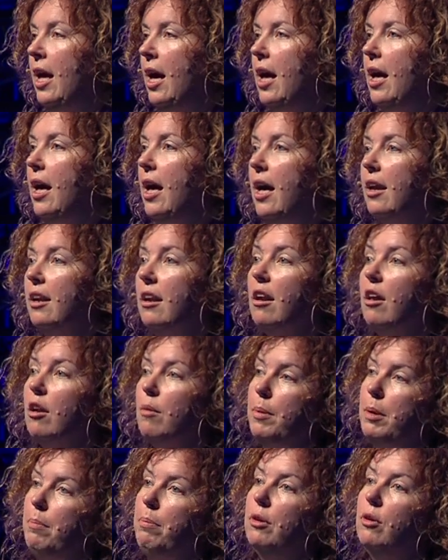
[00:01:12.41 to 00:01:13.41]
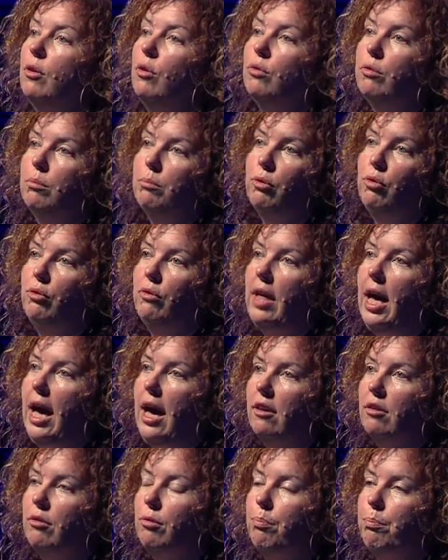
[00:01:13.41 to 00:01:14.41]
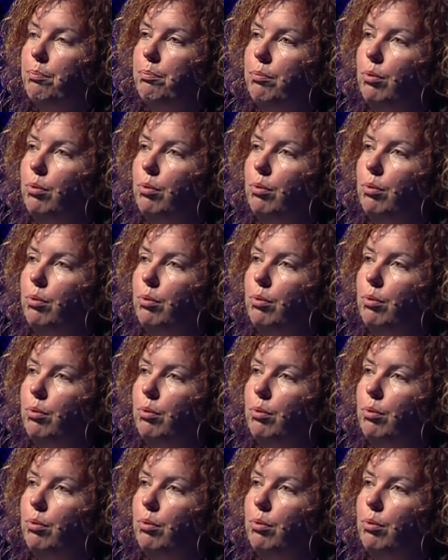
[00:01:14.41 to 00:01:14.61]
and a lot of people know them through that.